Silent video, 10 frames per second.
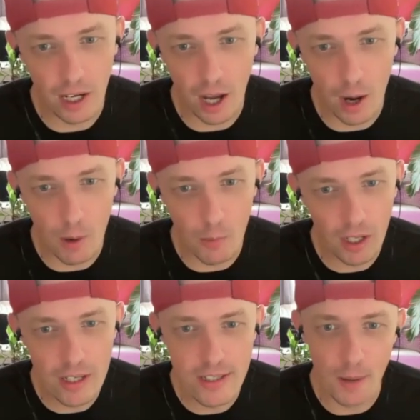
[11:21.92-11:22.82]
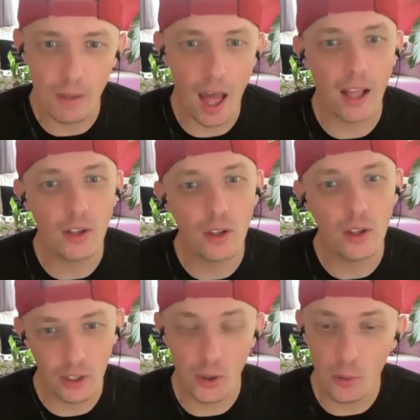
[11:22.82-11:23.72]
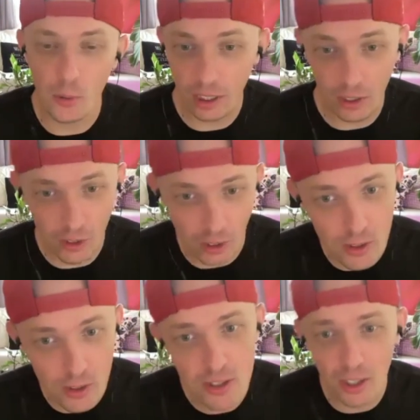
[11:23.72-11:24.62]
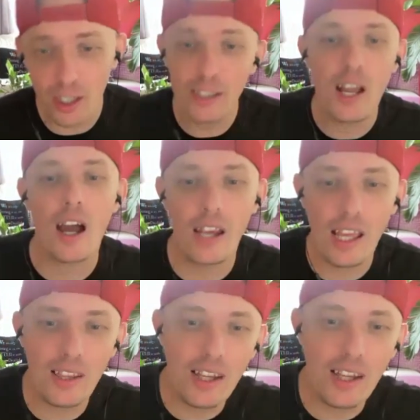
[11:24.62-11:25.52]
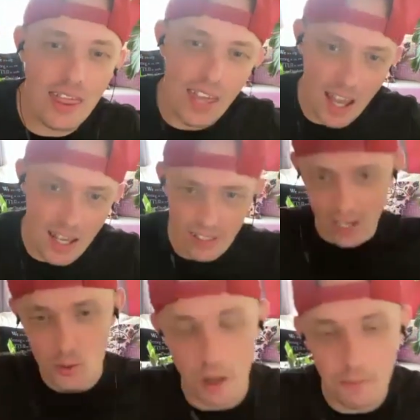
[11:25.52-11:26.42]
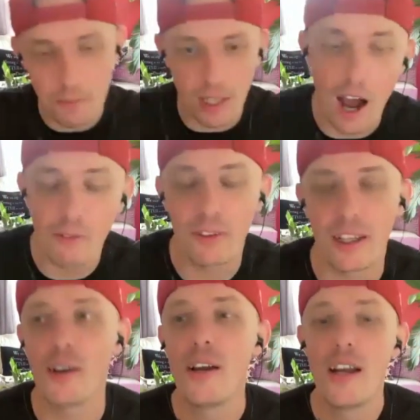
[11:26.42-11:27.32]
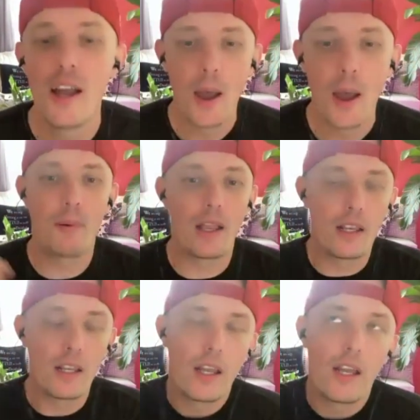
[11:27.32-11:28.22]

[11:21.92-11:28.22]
that cowboy because I'm like, look, you're only into girls, girl, honey, look at this. And I just ripped it off, you know. But